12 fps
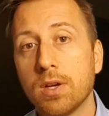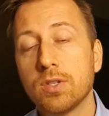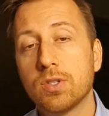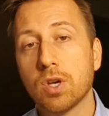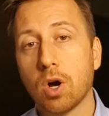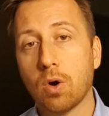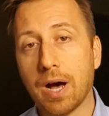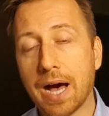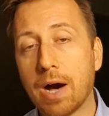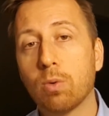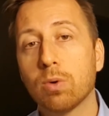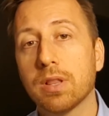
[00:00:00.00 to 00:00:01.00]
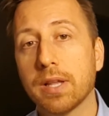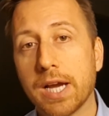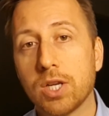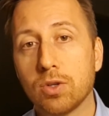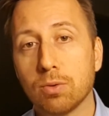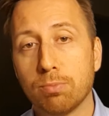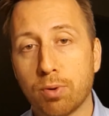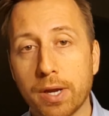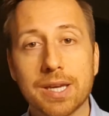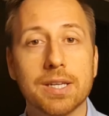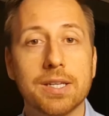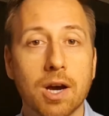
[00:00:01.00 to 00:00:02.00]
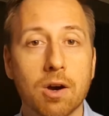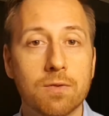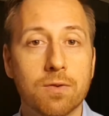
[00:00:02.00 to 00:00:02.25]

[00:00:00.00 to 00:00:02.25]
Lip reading: So I would like to break it down